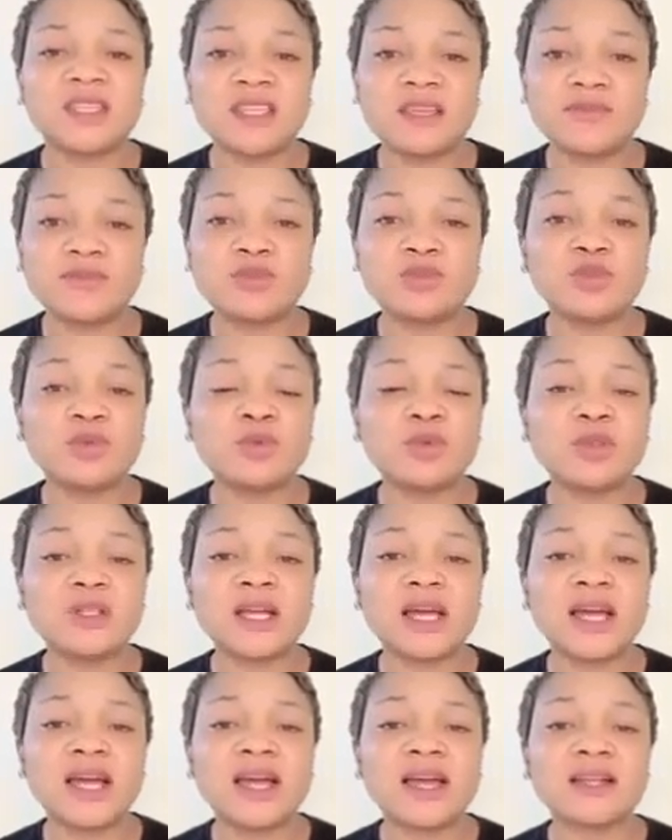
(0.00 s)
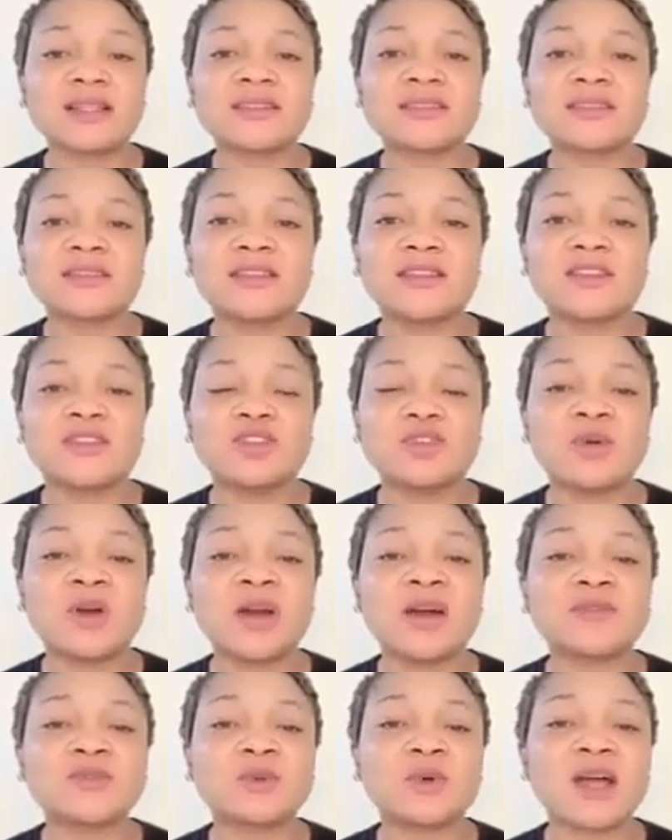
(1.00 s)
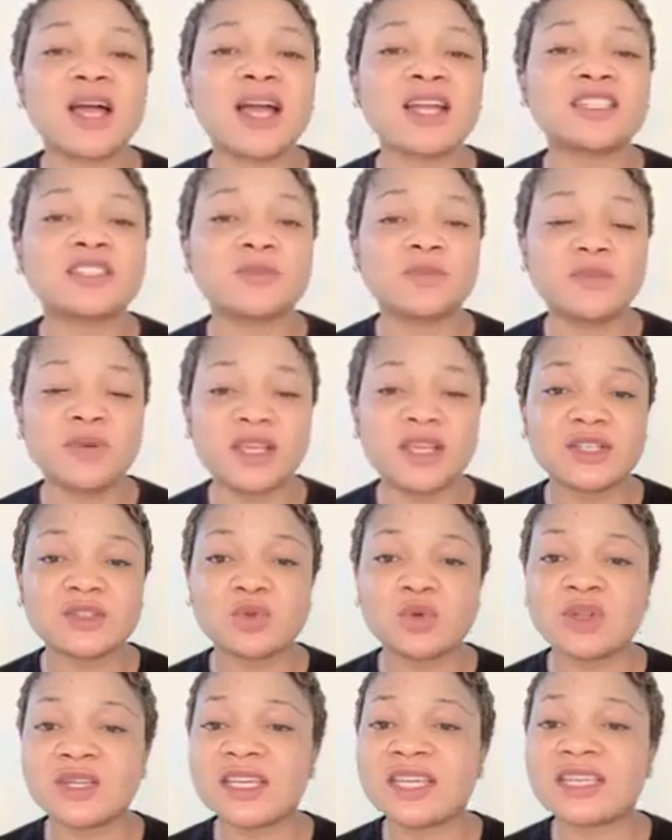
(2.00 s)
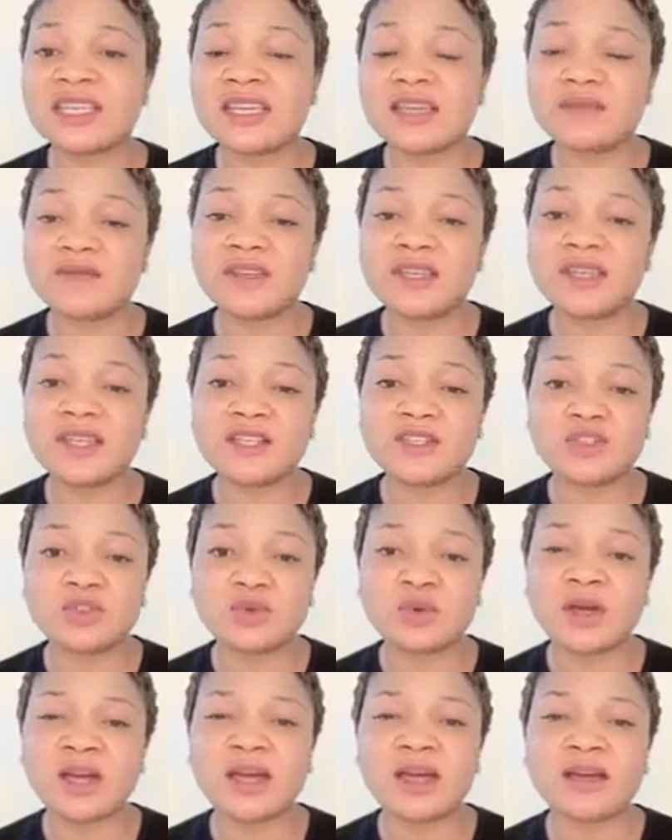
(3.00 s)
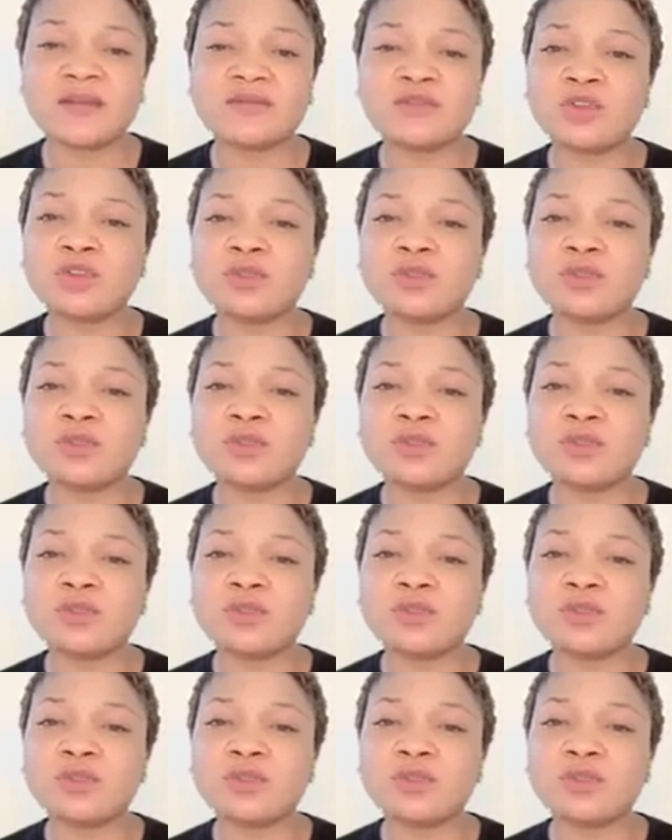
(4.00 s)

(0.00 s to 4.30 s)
If you will act, you have to act based on an evidence you have,